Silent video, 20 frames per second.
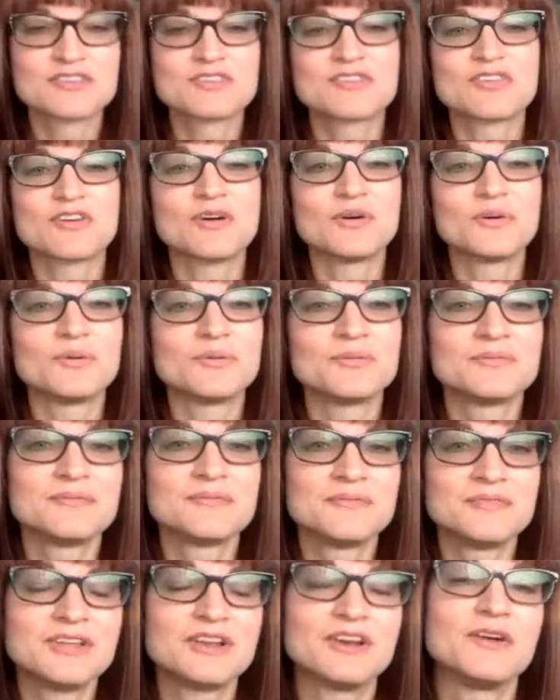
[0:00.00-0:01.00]
So,
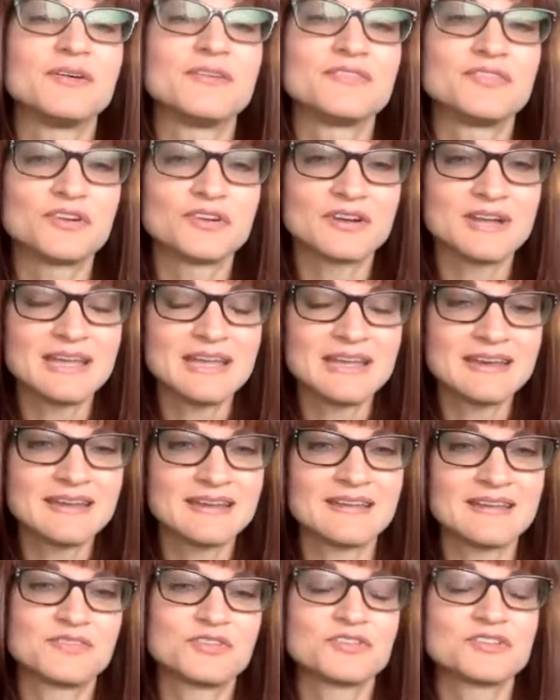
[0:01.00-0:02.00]
if
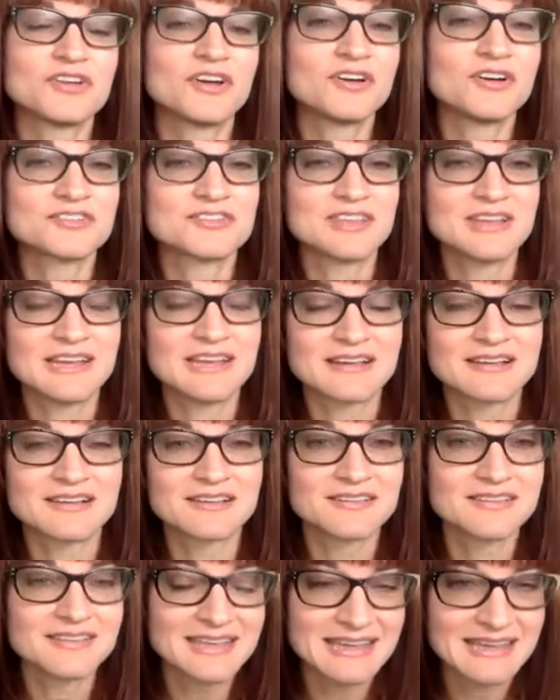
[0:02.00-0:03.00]
if your dog's eating
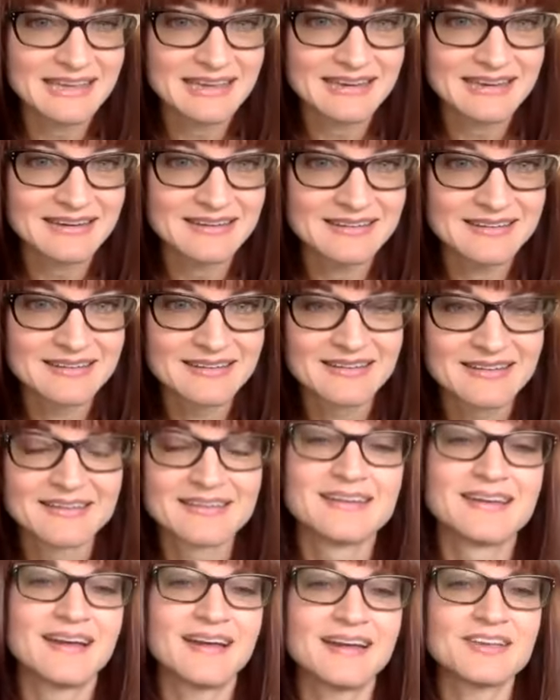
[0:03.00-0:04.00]
clean,
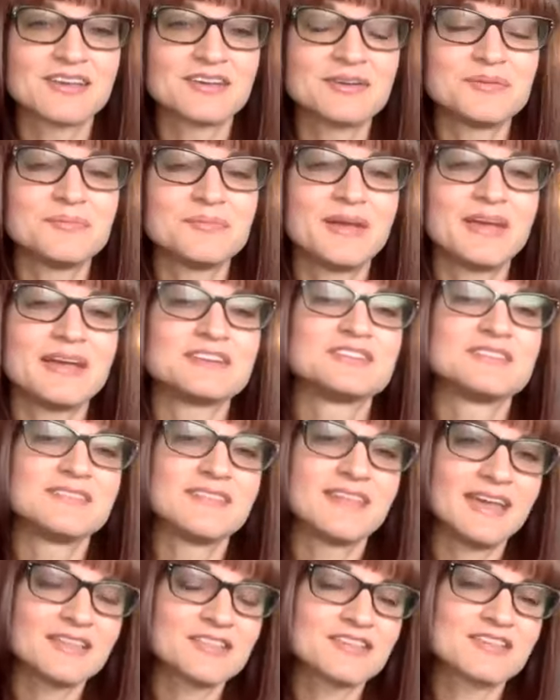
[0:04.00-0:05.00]
I could imagine
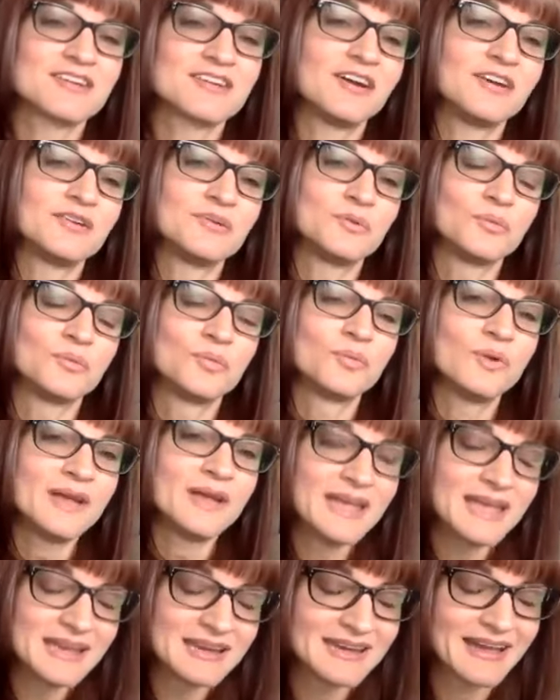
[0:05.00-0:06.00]
that's cut
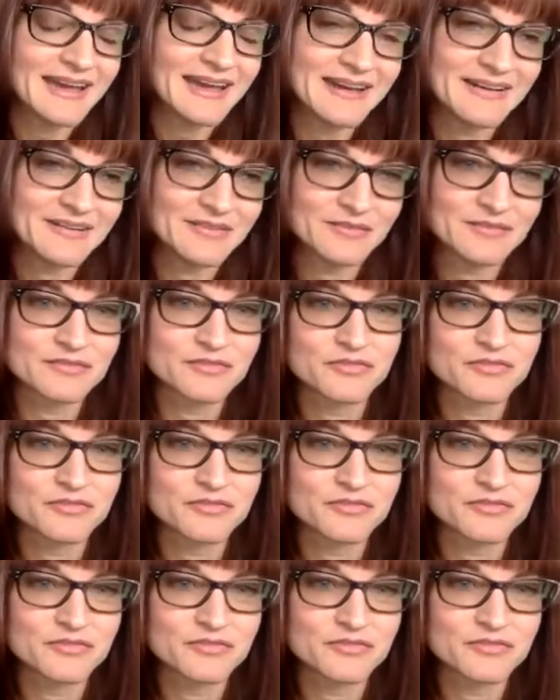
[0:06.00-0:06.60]
way down